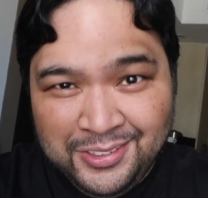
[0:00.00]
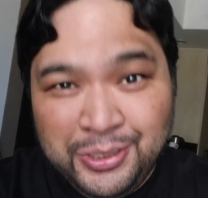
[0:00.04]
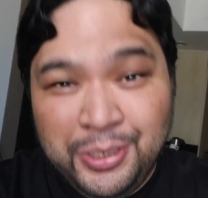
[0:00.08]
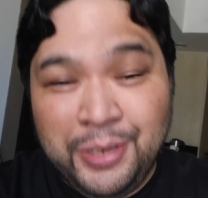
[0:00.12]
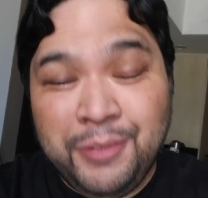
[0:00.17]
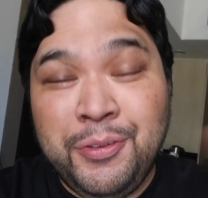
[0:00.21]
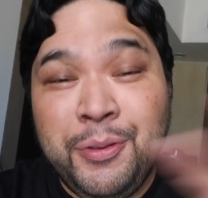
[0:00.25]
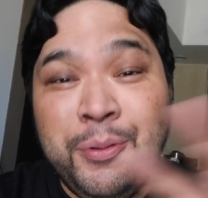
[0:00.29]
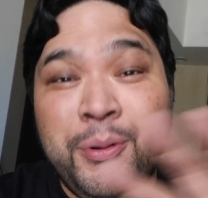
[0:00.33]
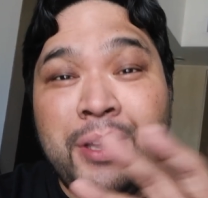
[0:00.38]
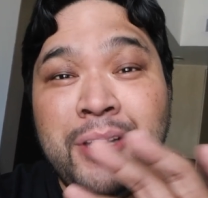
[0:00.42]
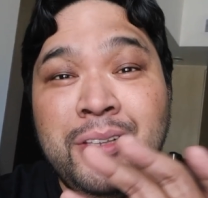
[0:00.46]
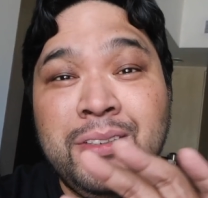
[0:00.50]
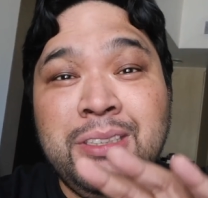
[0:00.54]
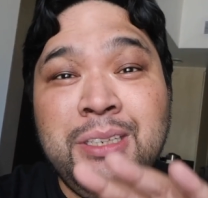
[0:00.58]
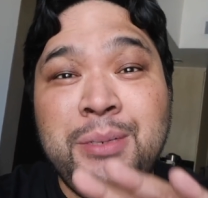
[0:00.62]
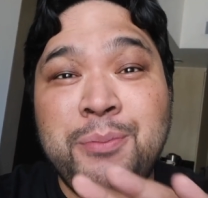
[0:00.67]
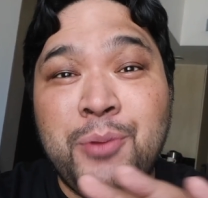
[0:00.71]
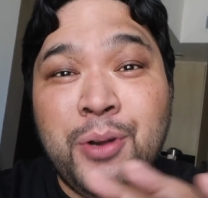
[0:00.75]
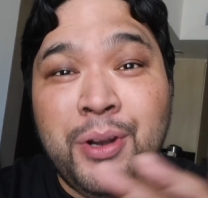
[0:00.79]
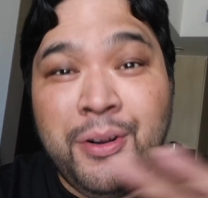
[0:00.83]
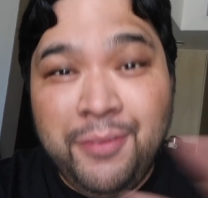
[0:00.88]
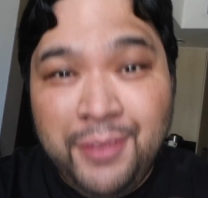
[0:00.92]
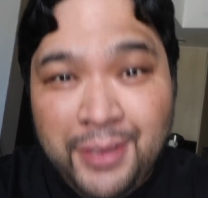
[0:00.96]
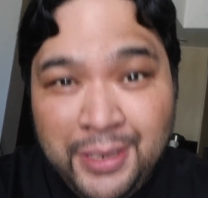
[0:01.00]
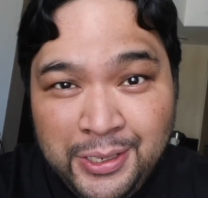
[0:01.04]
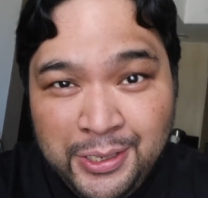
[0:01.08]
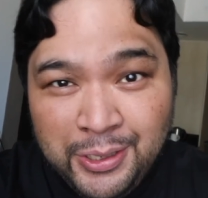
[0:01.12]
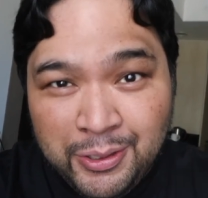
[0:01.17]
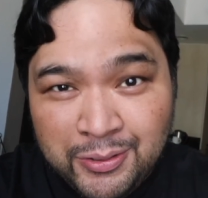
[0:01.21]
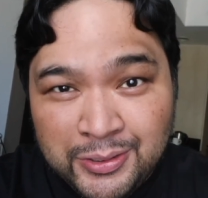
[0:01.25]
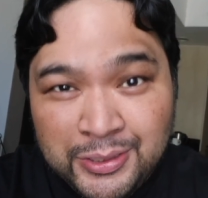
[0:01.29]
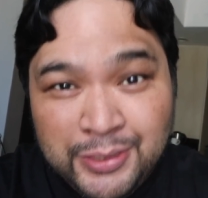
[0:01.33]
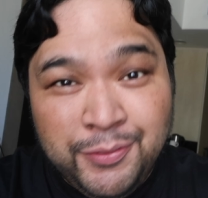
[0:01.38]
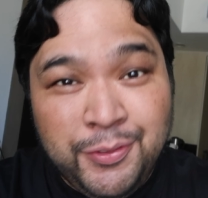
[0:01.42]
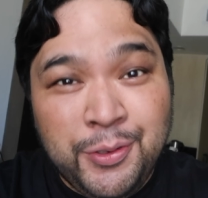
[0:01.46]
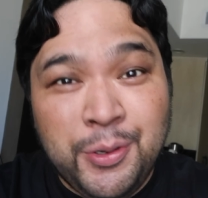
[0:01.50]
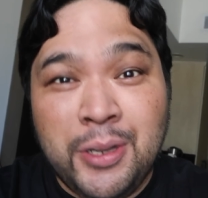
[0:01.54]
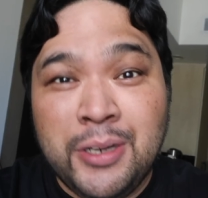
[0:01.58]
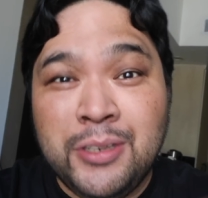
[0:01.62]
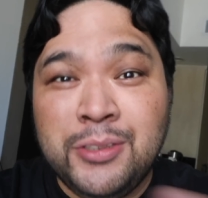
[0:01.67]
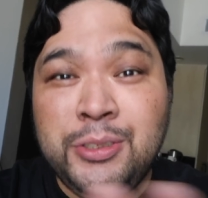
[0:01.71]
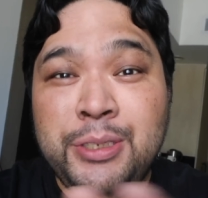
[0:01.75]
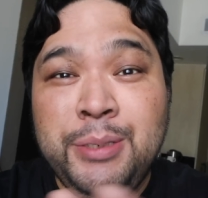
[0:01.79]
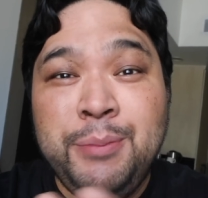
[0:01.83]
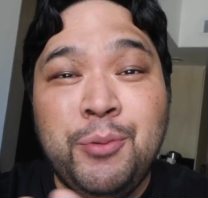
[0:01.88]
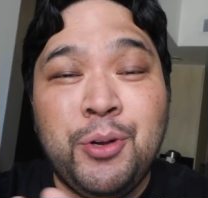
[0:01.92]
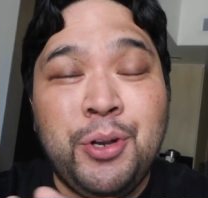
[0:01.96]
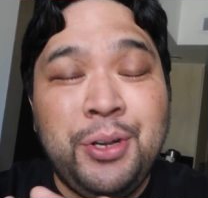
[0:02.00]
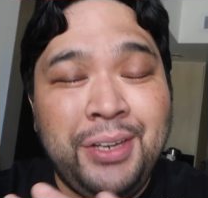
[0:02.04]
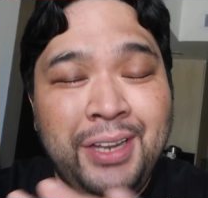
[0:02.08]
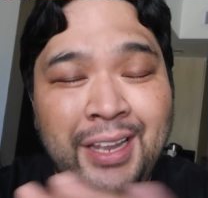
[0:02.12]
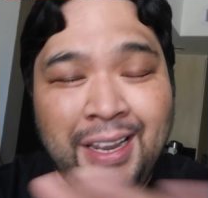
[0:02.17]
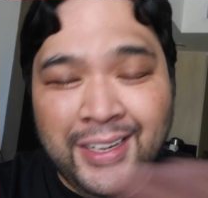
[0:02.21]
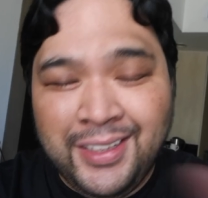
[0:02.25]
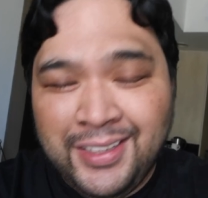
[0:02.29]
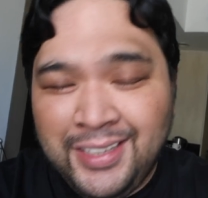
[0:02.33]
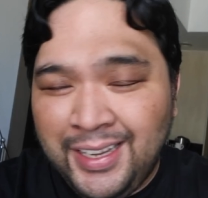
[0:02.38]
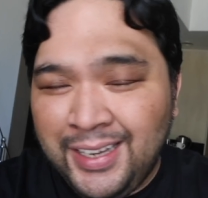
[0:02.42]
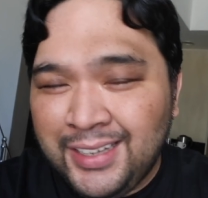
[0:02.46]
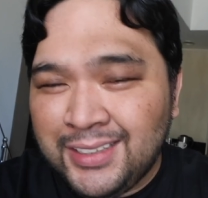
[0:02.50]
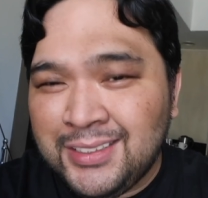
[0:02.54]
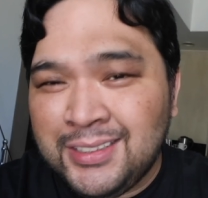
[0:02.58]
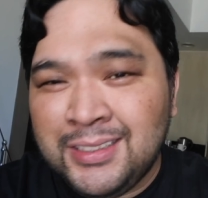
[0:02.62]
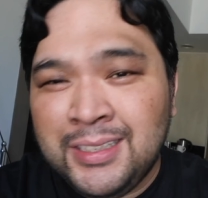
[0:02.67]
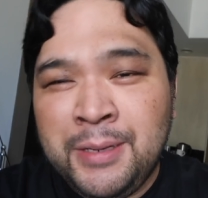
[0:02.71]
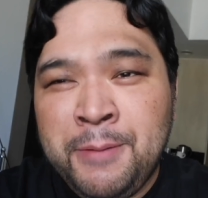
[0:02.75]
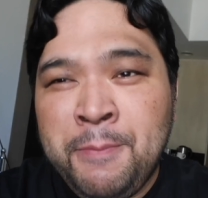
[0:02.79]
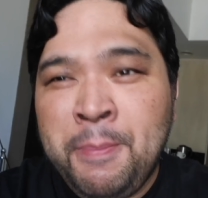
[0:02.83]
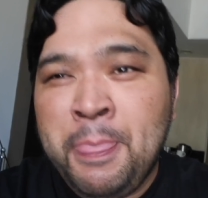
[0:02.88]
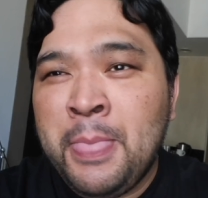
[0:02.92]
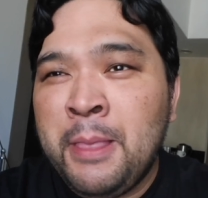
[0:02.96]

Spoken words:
So if you want to see more videos, if you want to see more deck techs,